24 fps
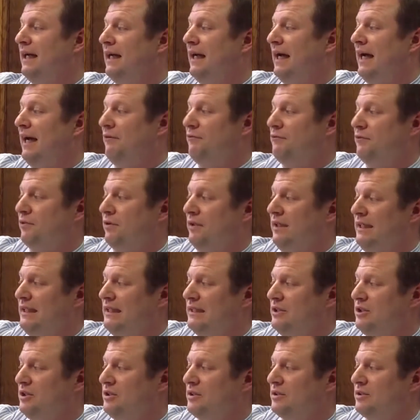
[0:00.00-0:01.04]
After
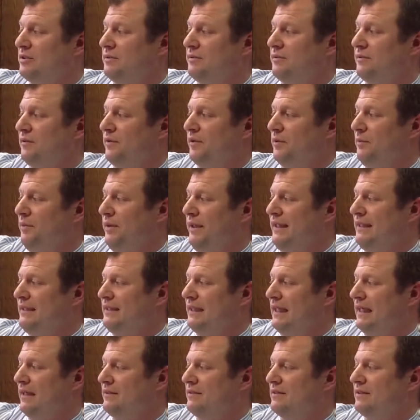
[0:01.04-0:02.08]
lunch, the Pig
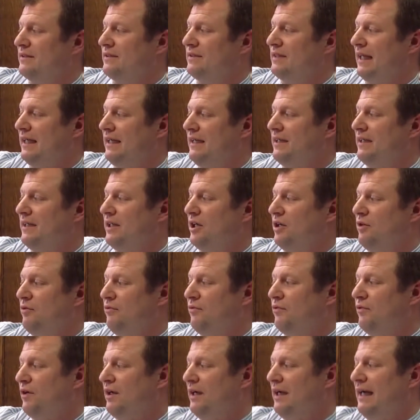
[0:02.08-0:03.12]
Scouts decided to go
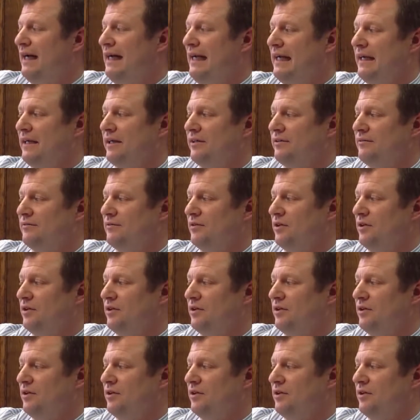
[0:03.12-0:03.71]
for a hike.